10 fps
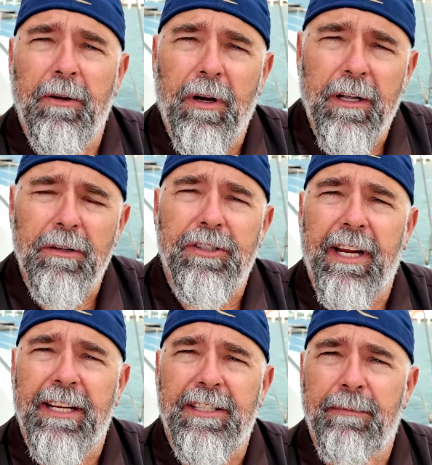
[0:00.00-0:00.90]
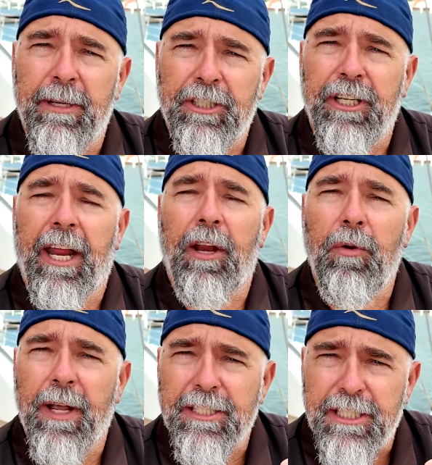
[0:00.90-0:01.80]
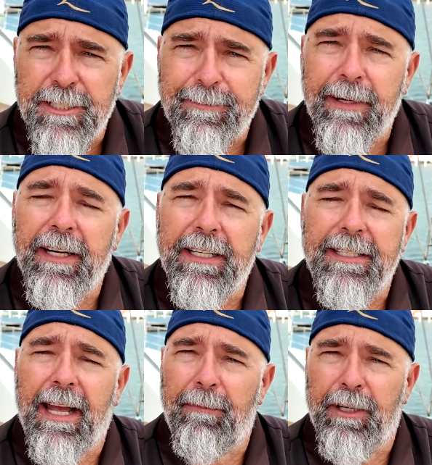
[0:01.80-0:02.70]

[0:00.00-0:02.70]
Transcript: who understands the mission and who has experienced that